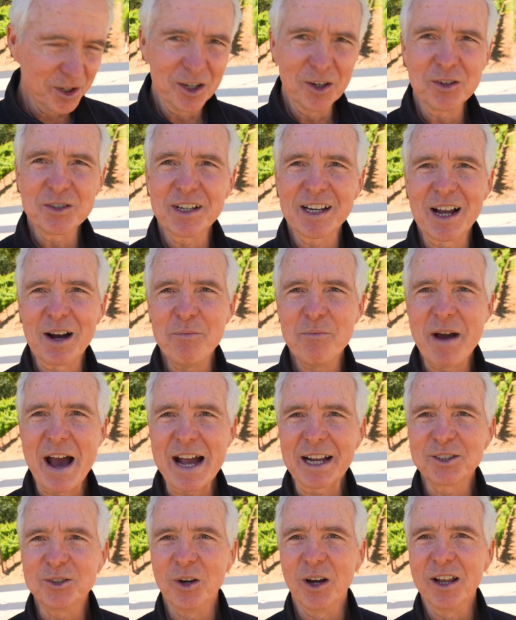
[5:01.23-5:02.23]
years and come
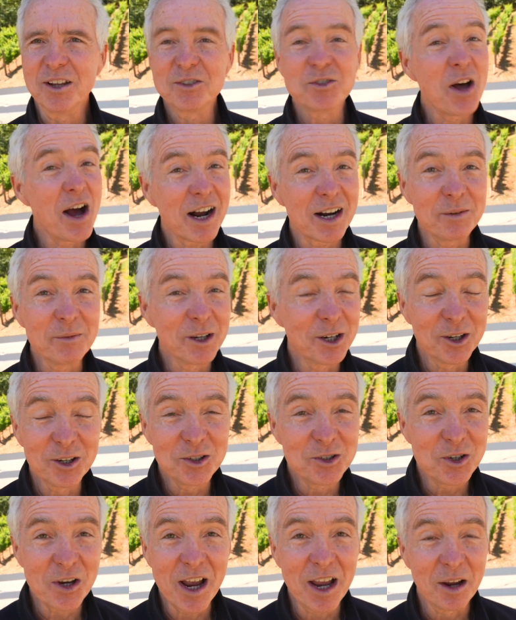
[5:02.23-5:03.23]
back to it, it's not going to be in
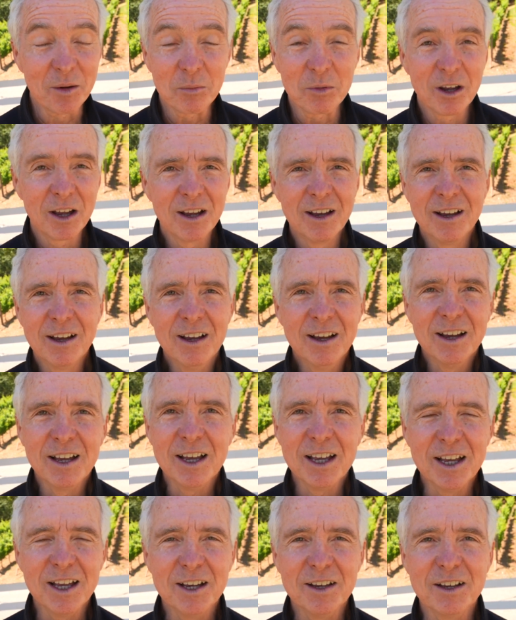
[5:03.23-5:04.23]
good shape.
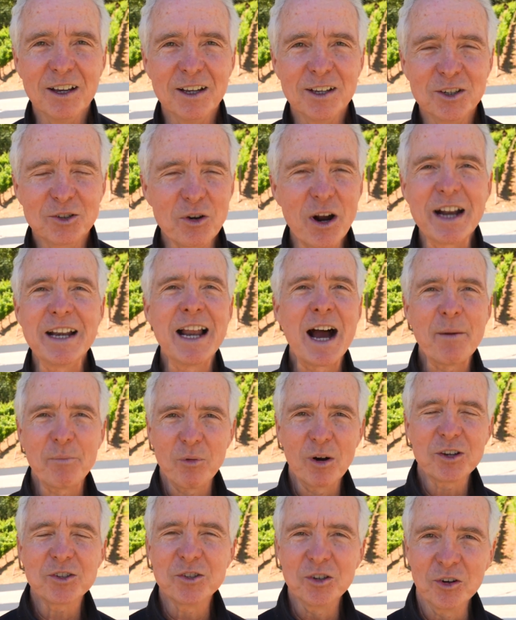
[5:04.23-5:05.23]
Try not
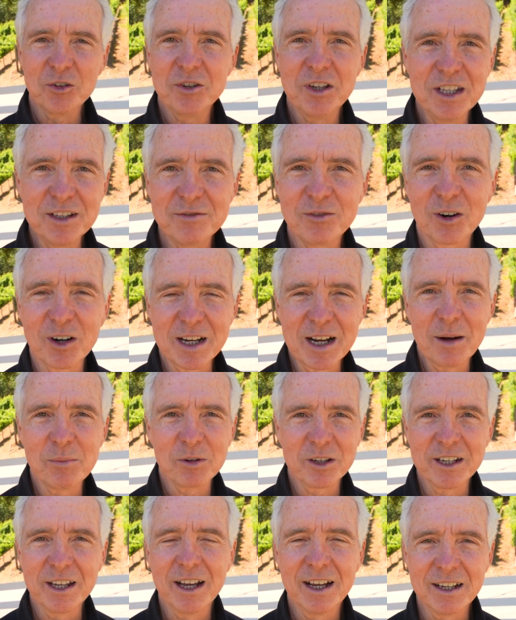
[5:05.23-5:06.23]
brushing your teeth for a
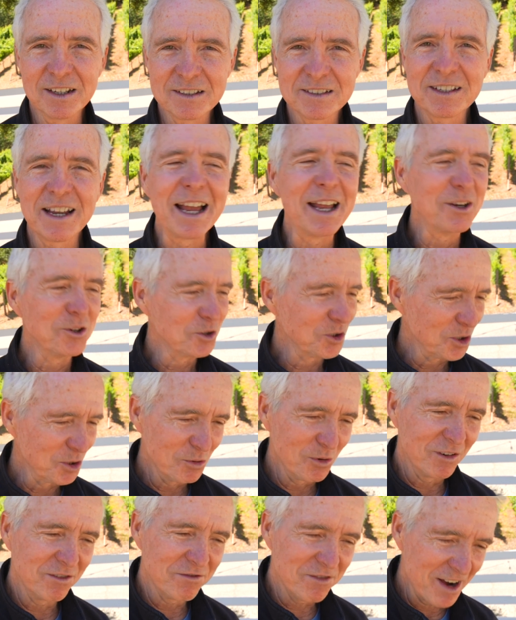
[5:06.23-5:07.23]
couple of days and you
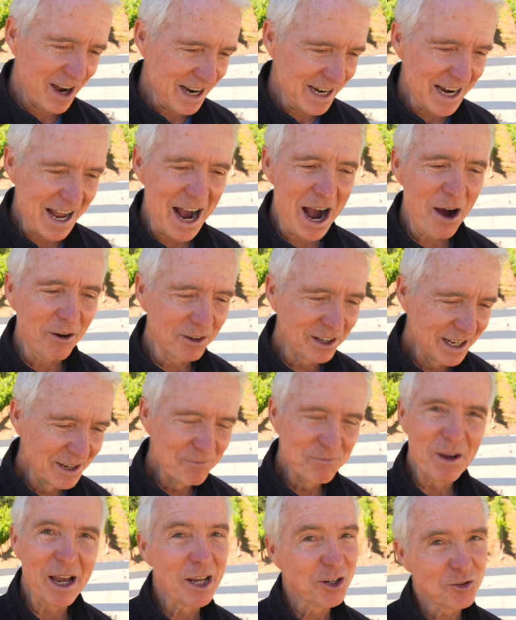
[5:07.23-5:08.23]
will find out
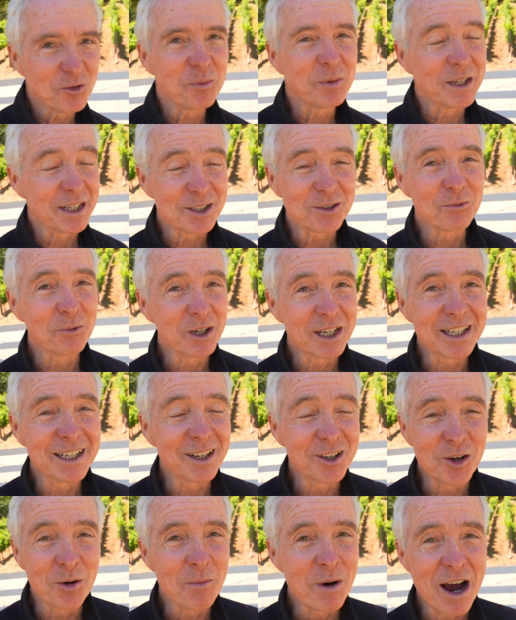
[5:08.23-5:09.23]
entropy is winning
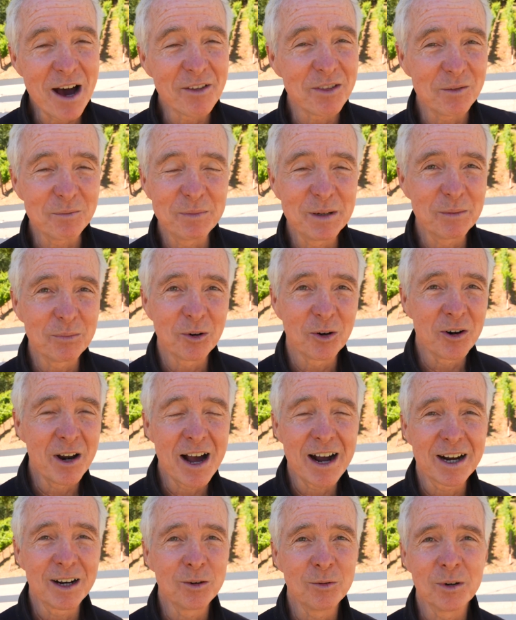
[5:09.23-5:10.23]
in your mouth and people are
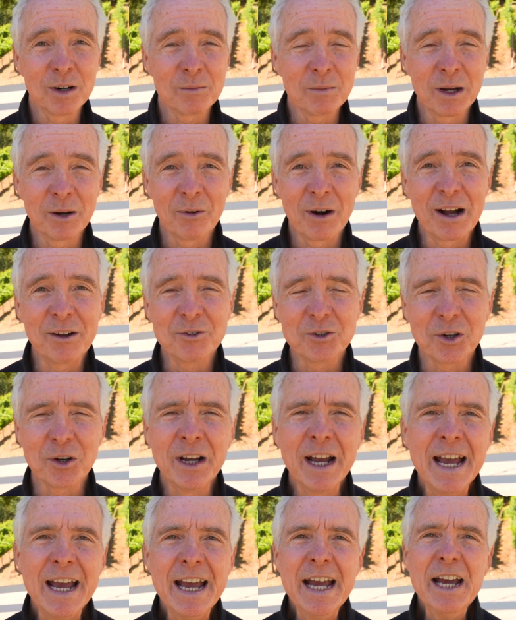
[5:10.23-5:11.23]
not going to want to be around you.
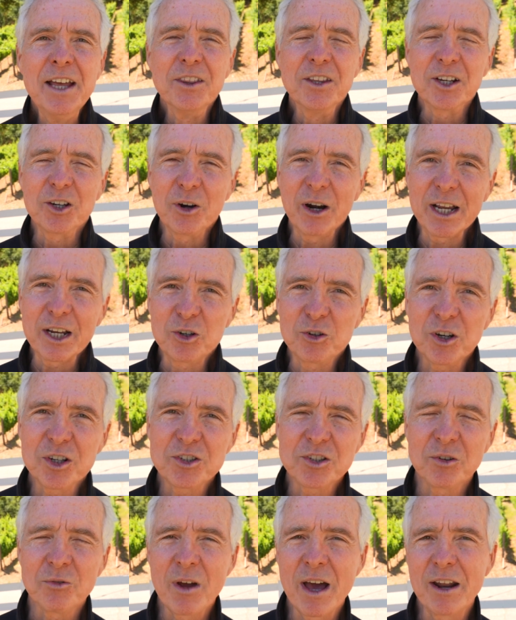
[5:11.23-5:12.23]
The great
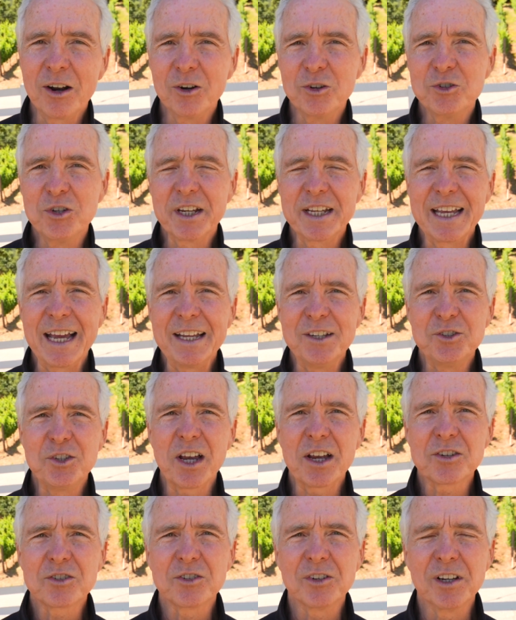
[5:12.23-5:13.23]
Christian writer G.K.
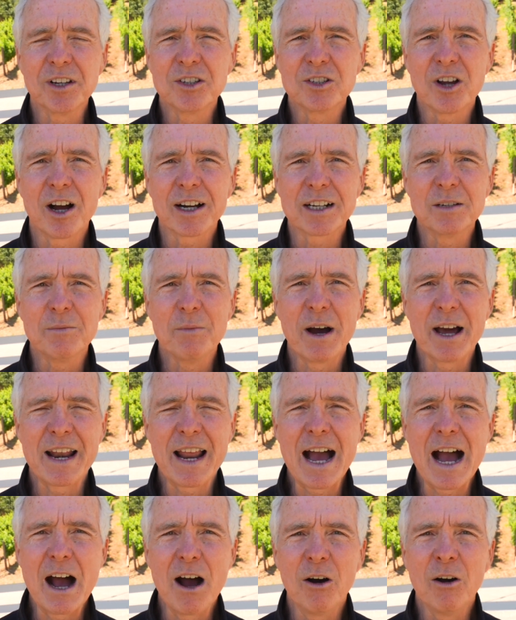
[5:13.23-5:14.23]
Chesterton talked about
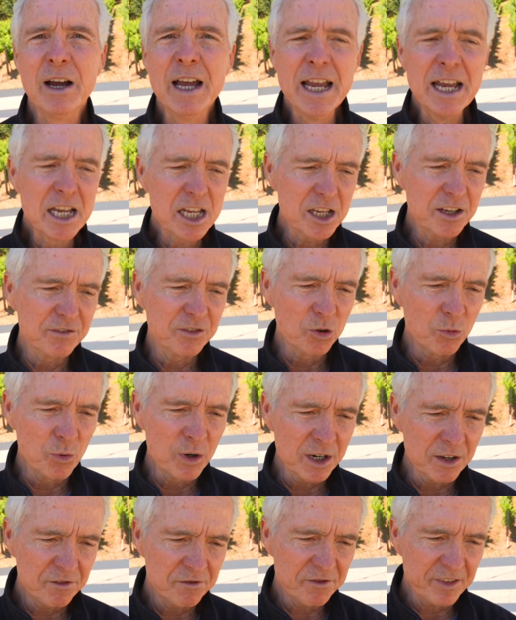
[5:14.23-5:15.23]
how if you
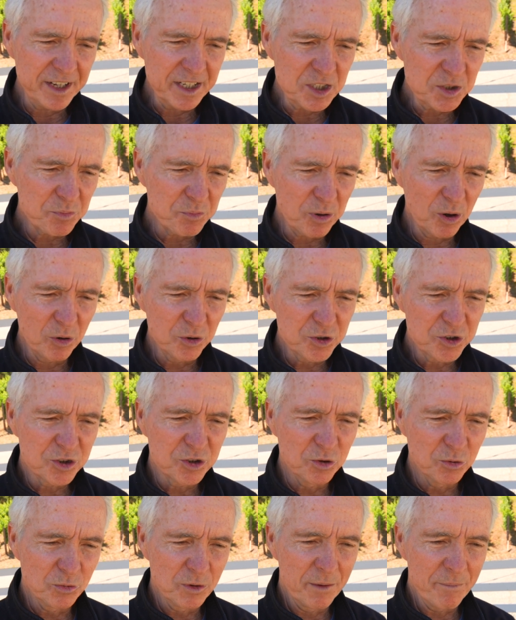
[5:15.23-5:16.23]
want a fence post
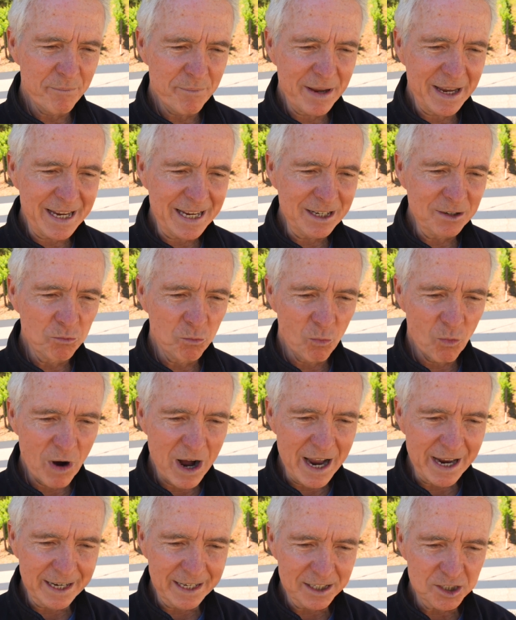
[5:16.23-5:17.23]
to remain
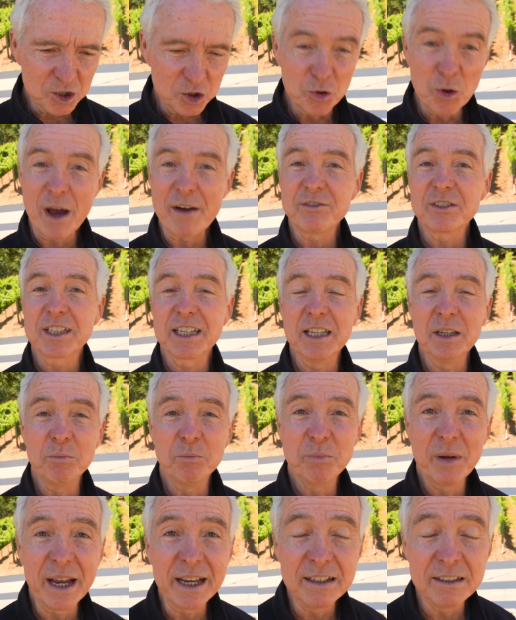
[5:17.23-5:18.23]
white, you have to
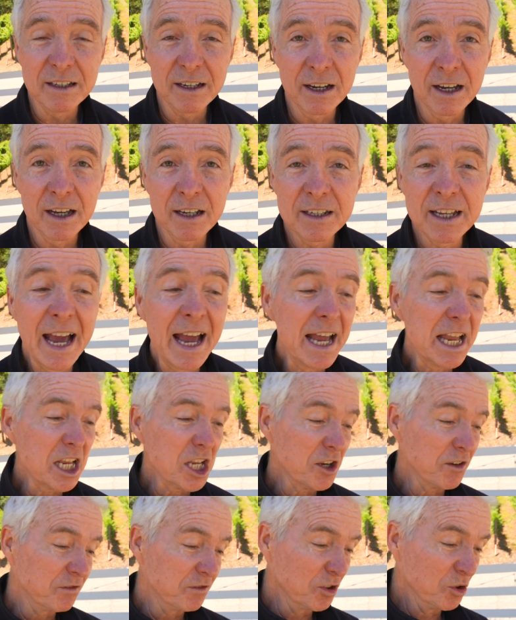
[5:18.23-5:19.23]
keep painting it.
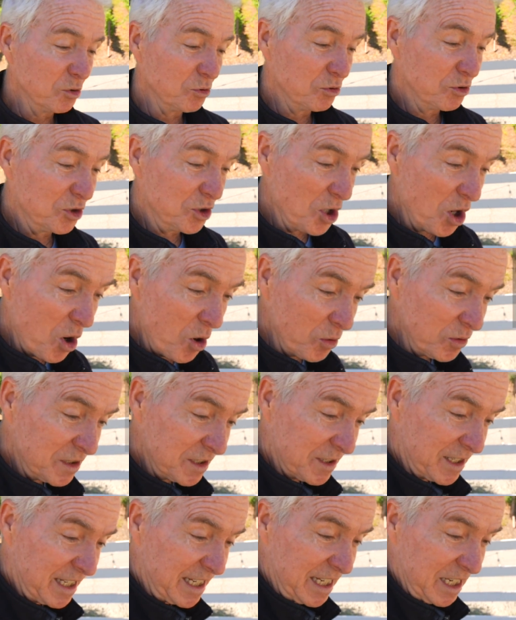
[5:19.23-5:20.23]
If you don't
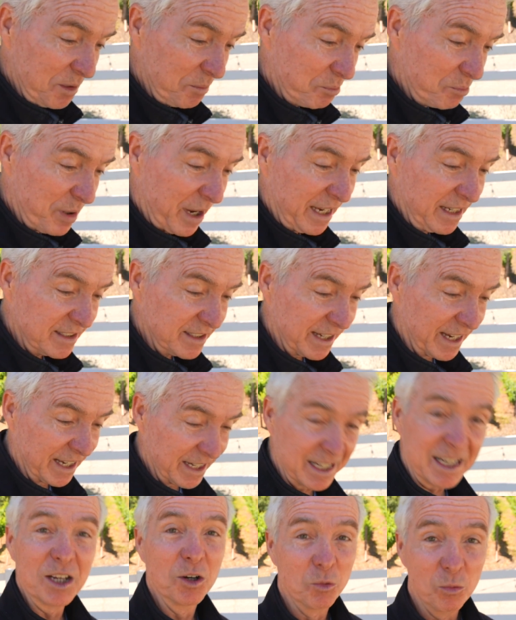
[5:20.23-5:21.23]
keep painting
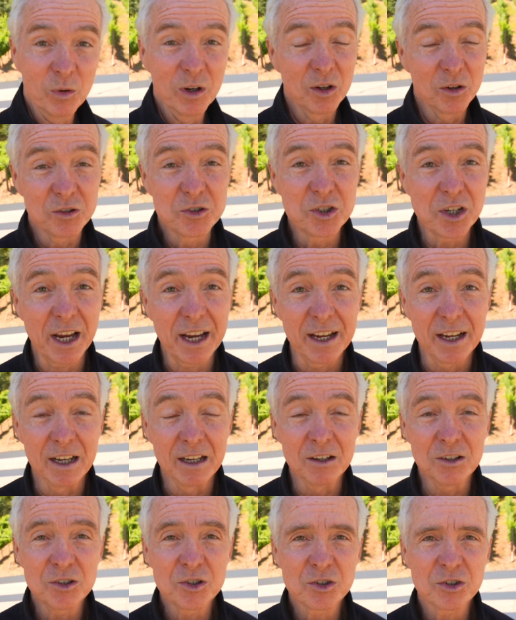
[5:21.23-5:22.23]
it, it will
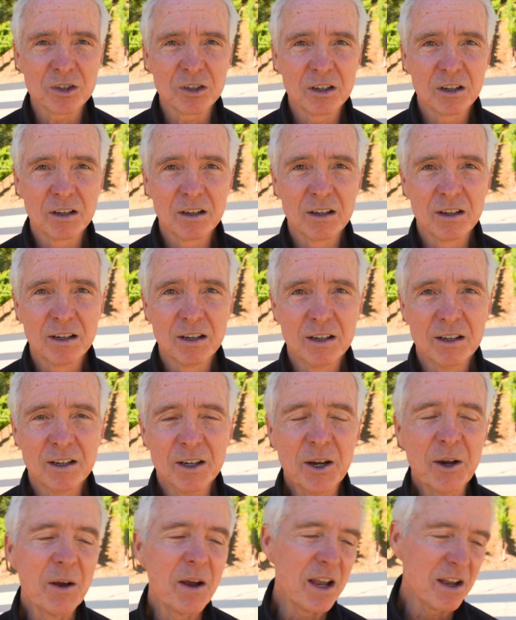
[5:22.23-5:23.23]
change.
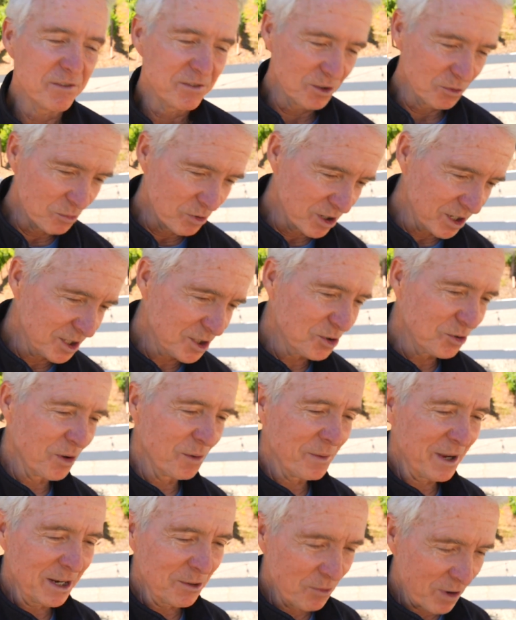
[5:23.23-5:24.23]
If you want it to
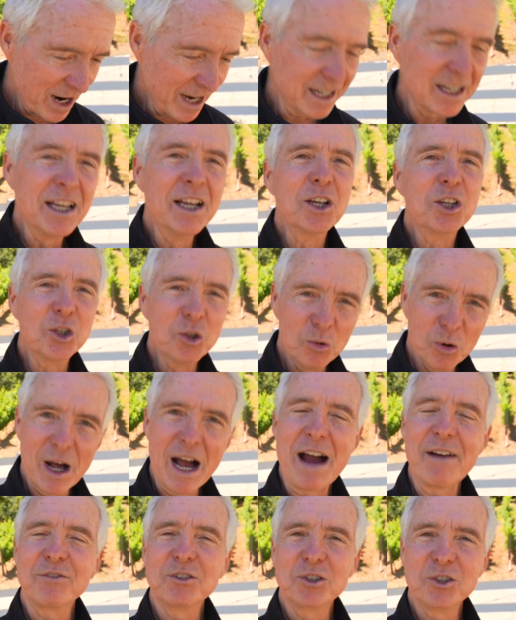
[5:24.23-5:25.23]
remain white, you will
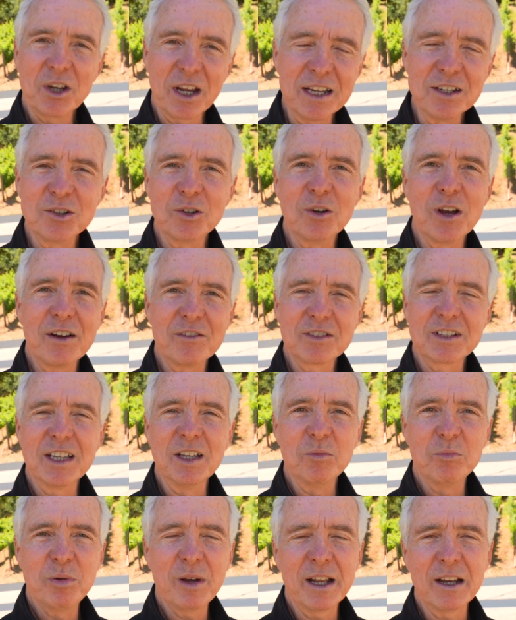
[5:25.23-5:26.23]
have to change it. You have to
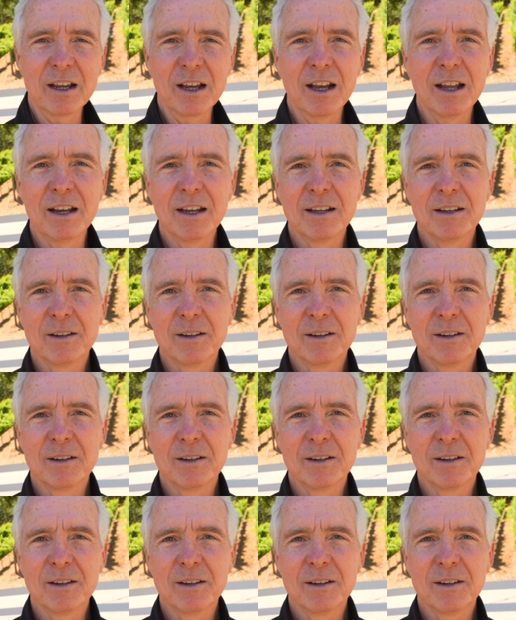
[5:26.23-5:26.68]
keep painting it.